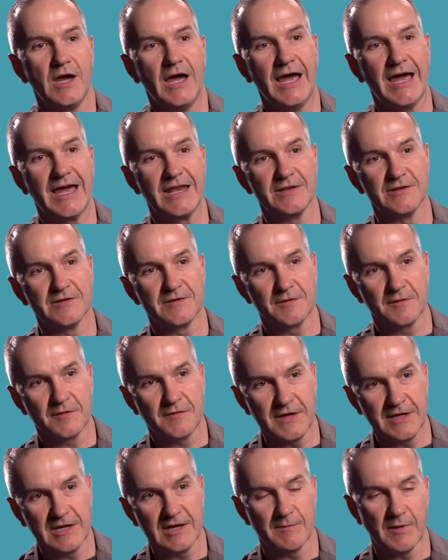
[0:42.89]
and
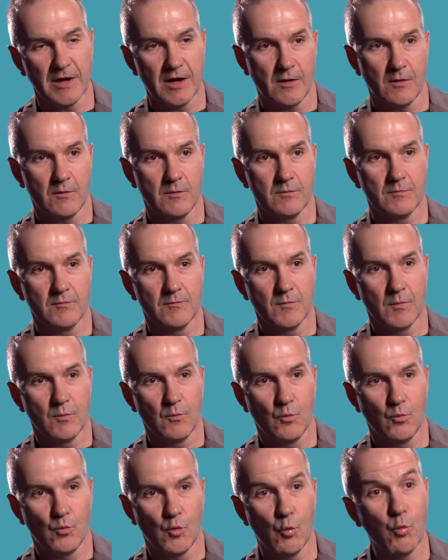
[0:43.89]
think about,
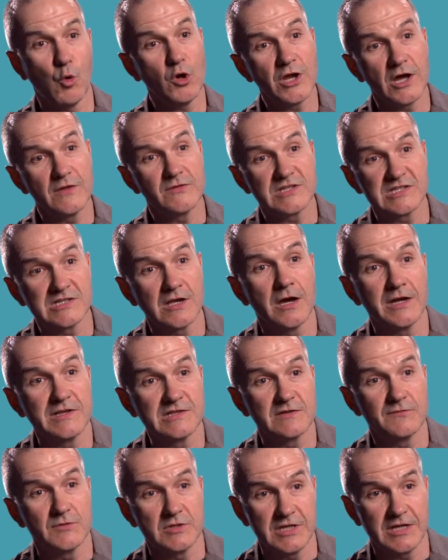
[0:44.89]
well, what are the signs
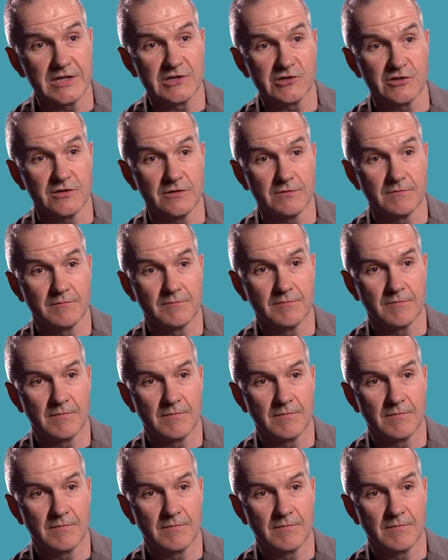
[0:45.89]
of addiction?